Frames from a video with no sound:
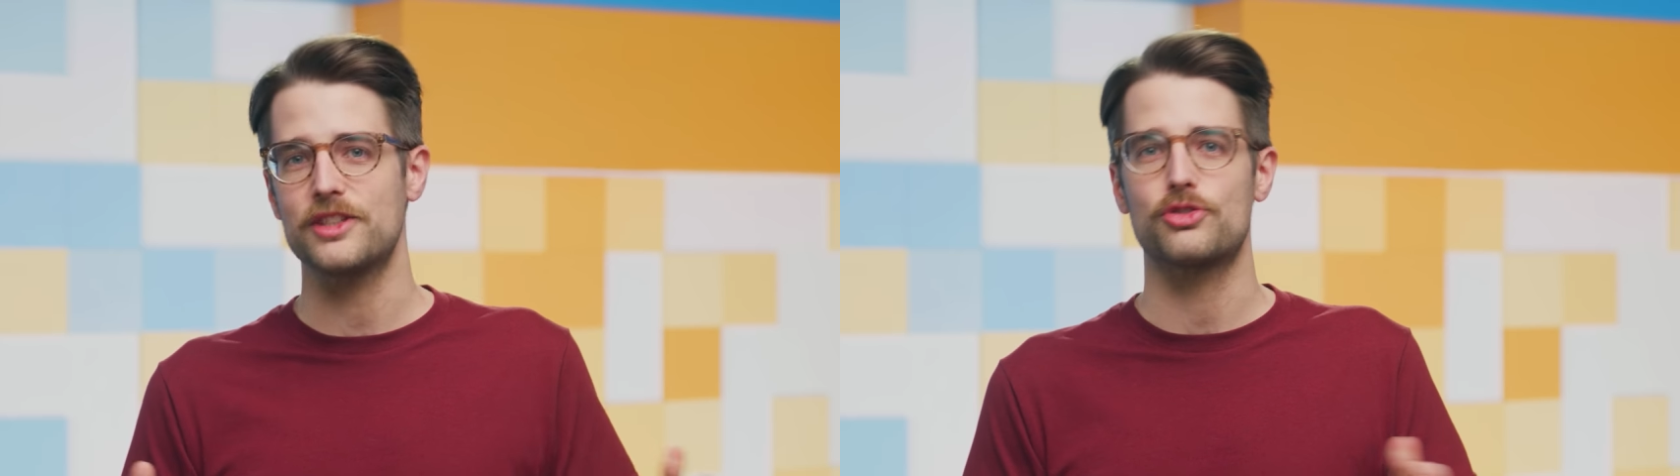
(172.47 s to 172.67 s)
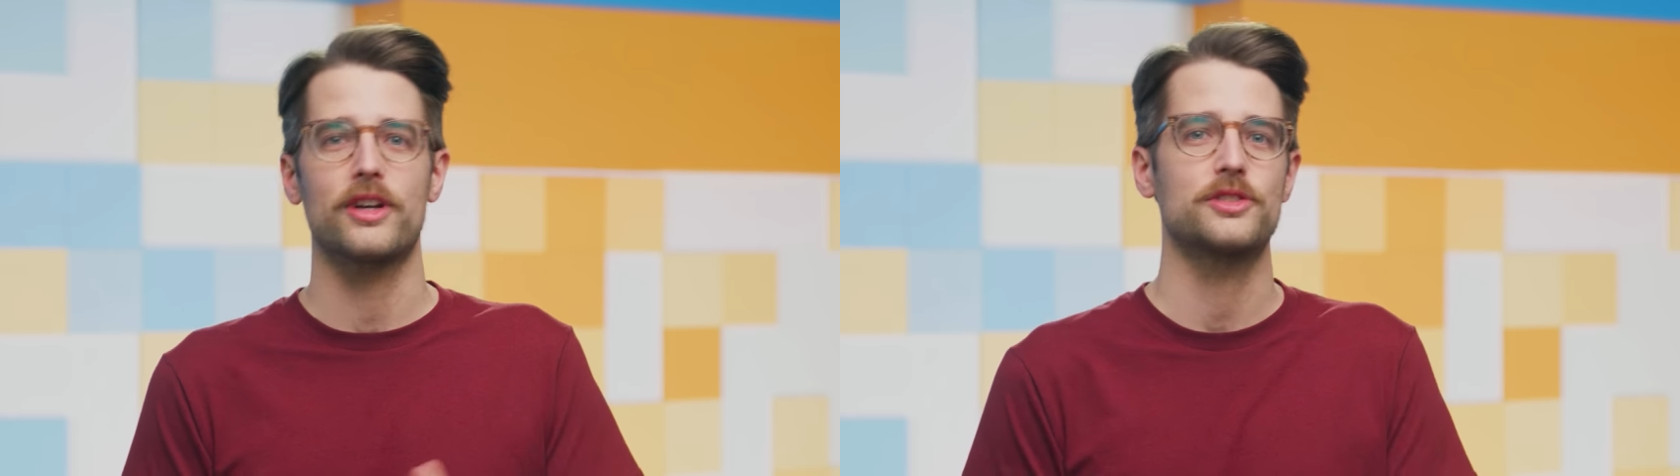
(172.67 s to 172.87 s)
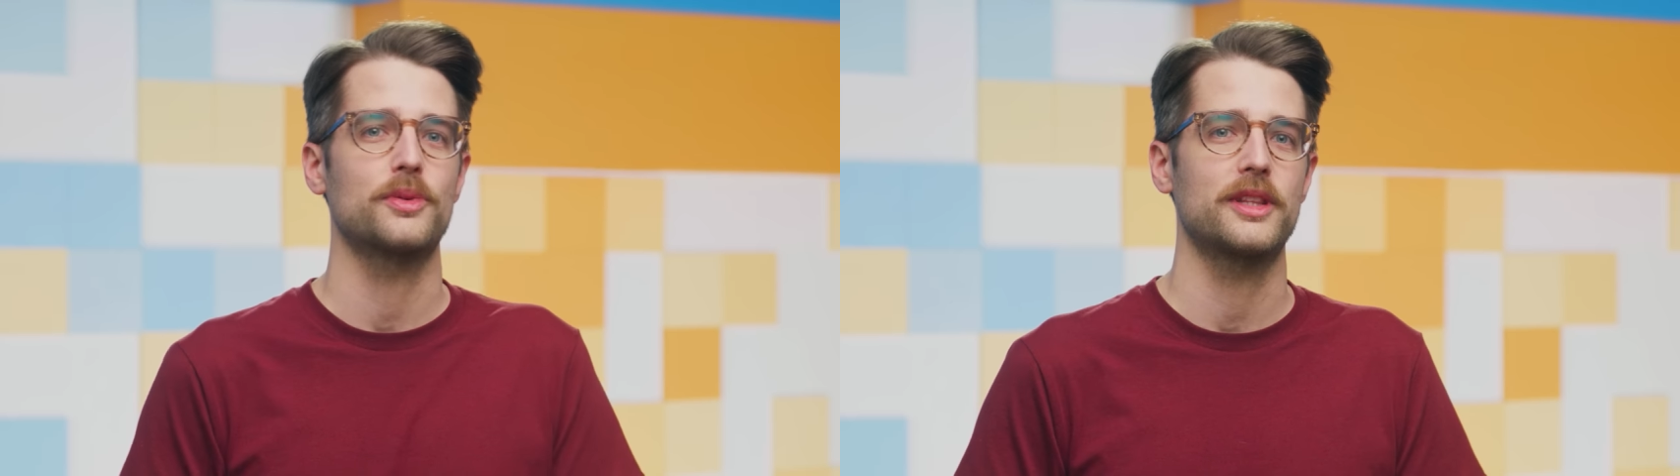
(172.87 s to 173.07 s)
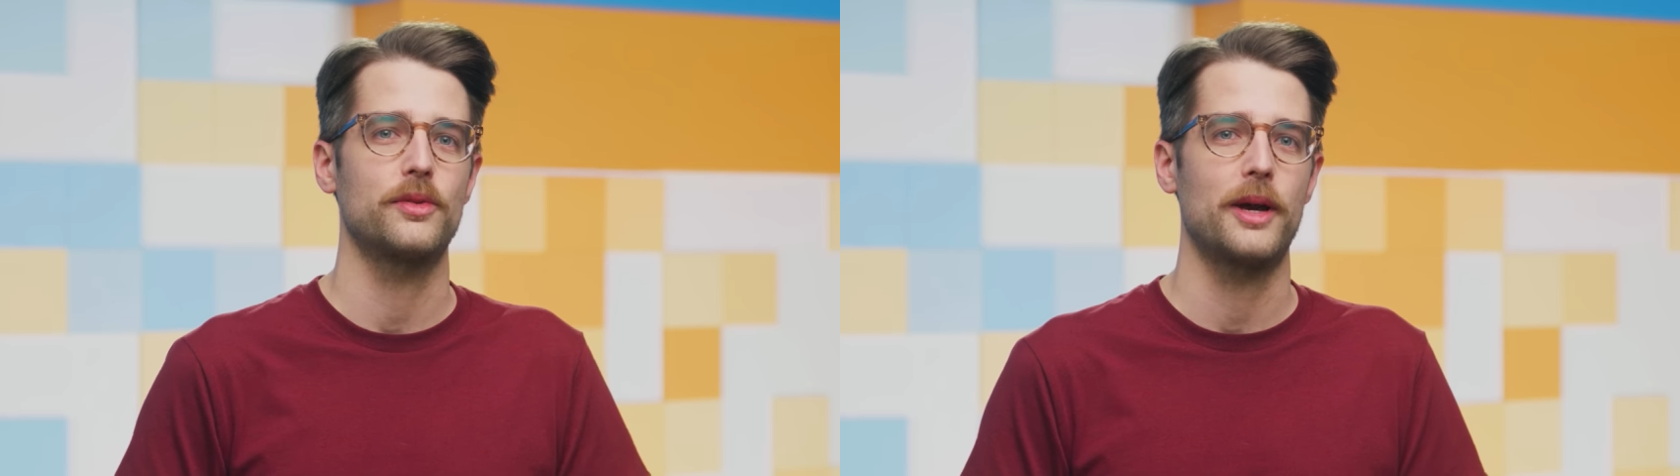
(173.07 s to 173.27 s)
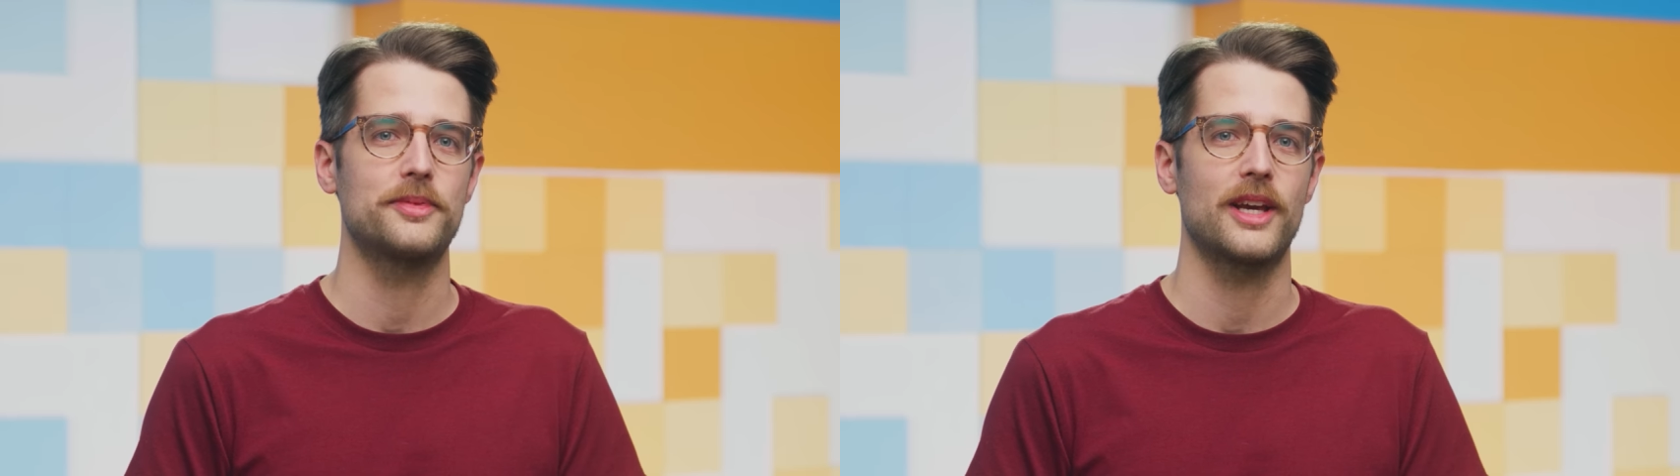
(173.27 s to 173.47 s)
trustworthy
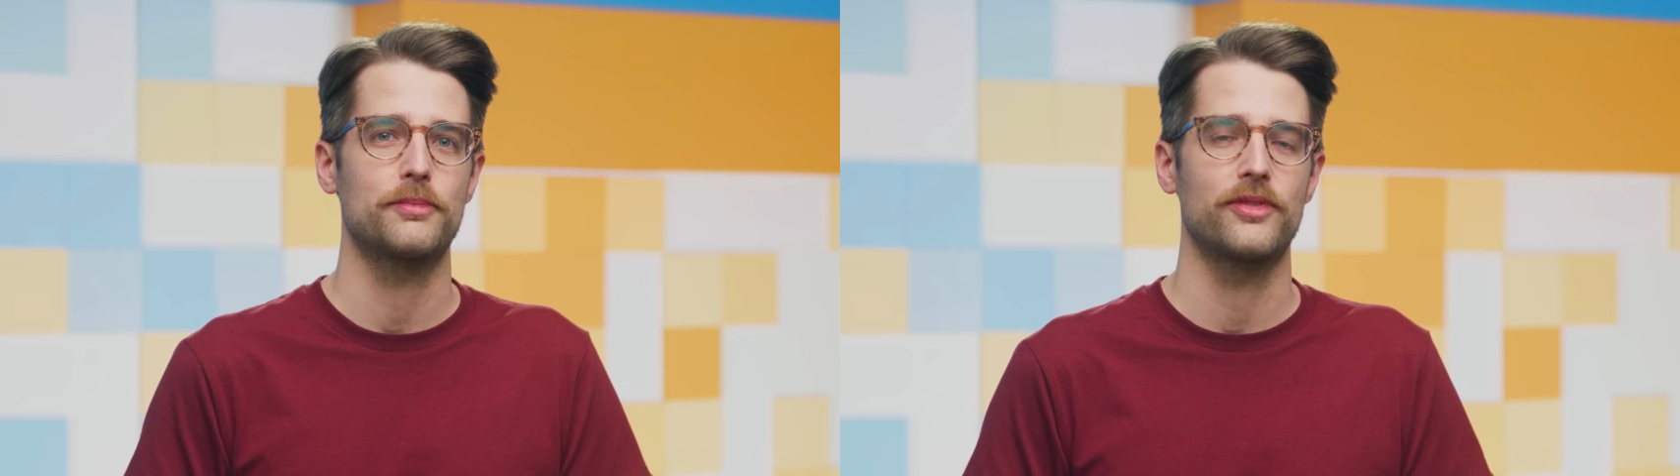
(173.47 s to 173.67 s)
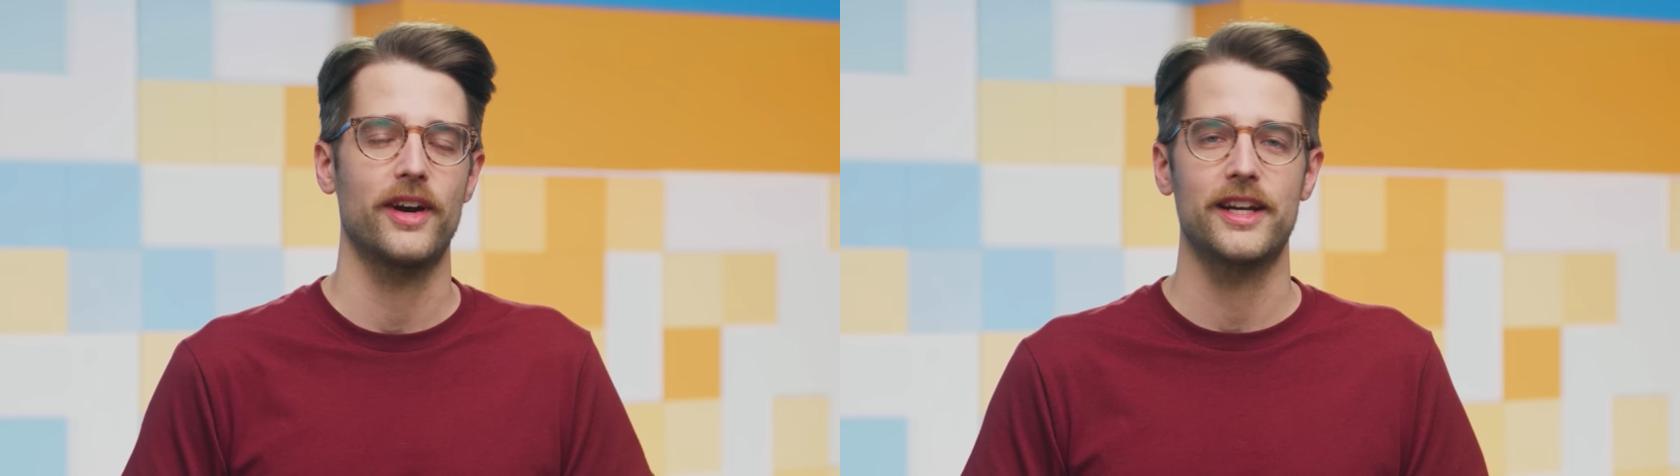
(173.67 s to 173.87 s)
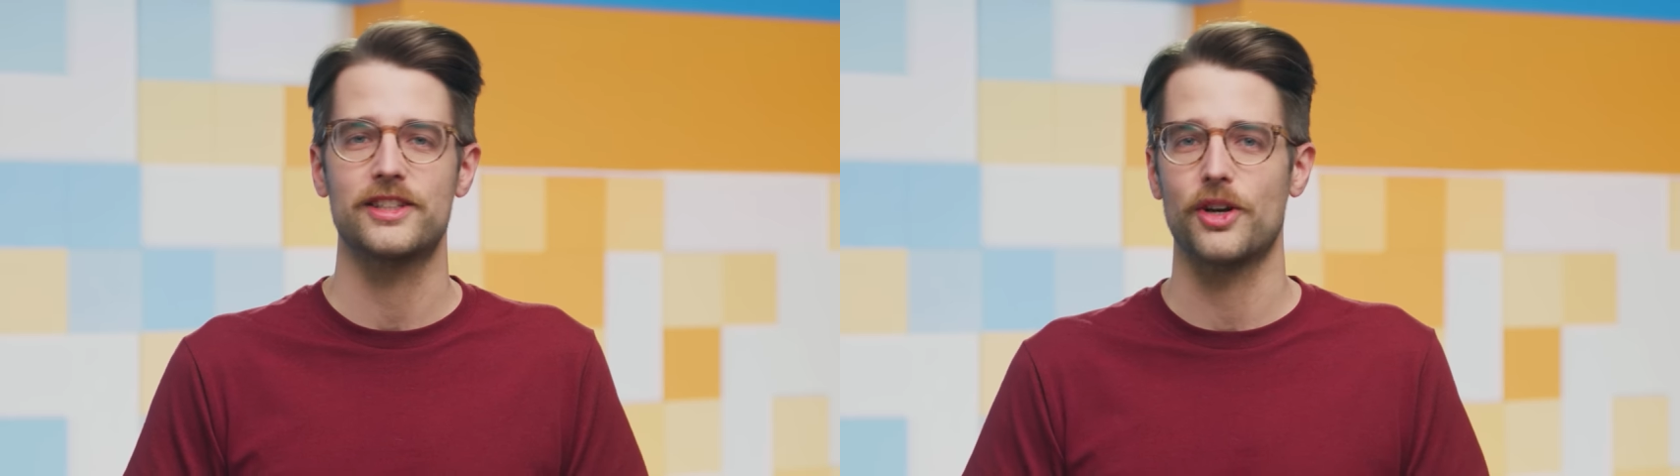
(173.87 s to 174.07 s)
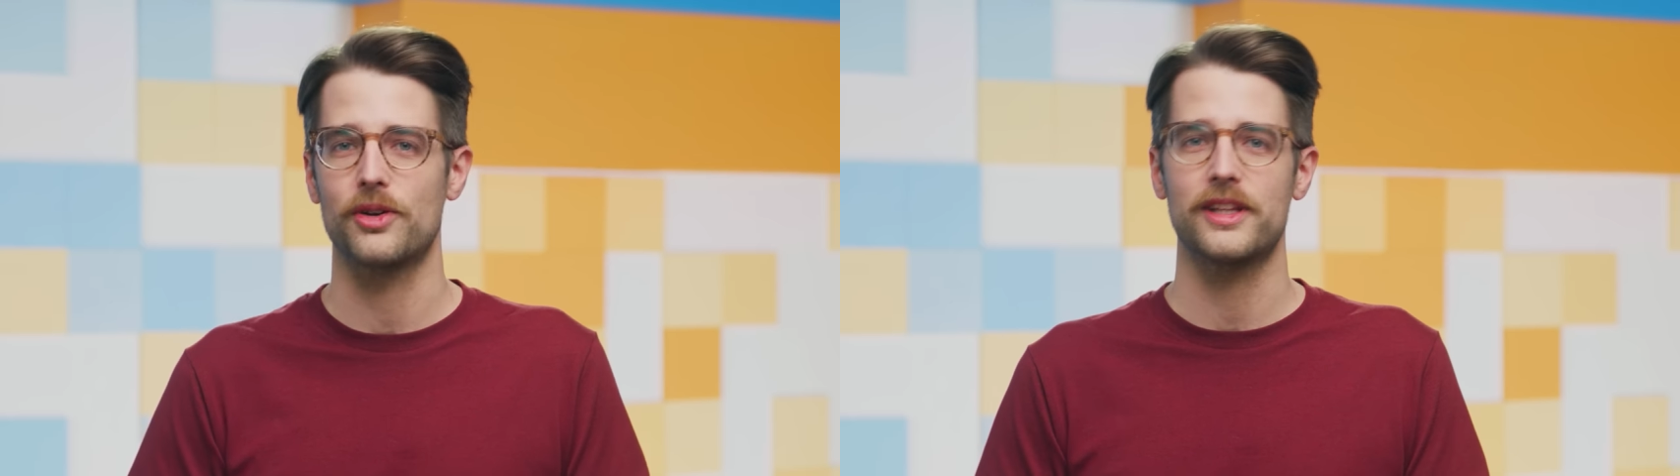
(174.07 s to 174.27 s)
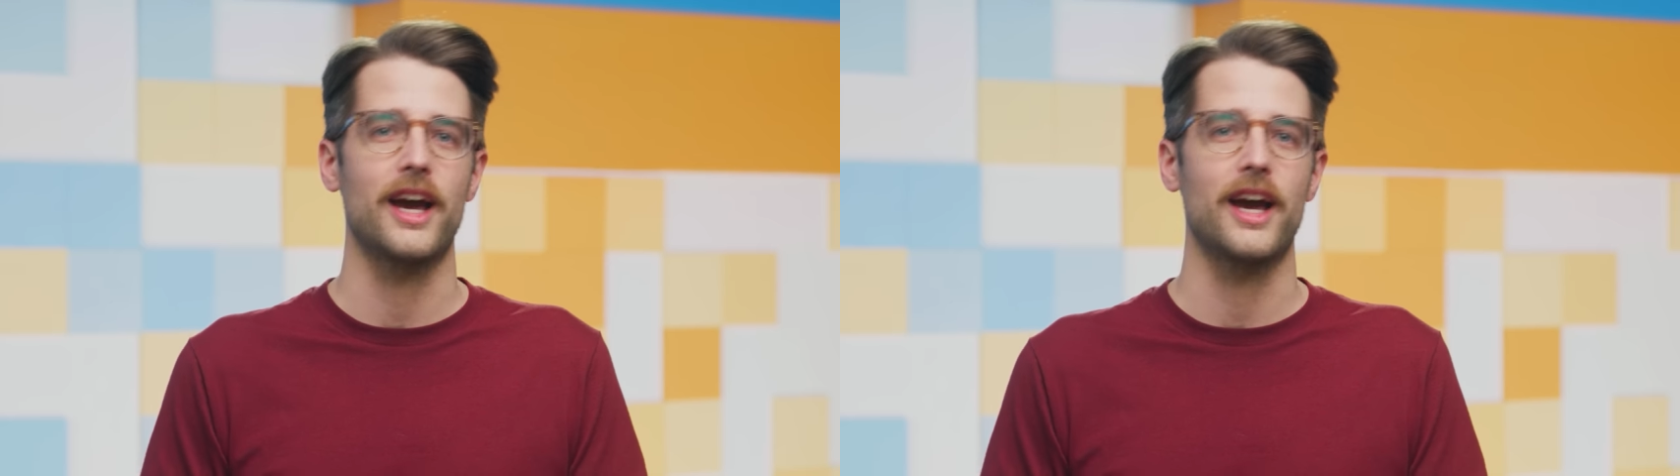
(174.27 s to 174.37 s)
website providing totally